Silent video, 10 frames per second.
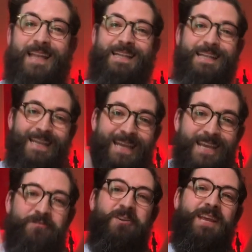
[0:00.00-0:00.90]

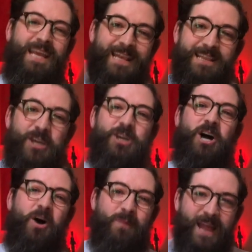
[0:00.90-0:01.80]
leave it in the
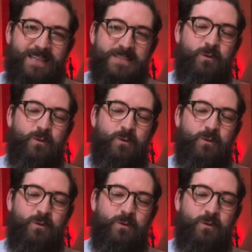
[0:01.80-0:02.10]
comments.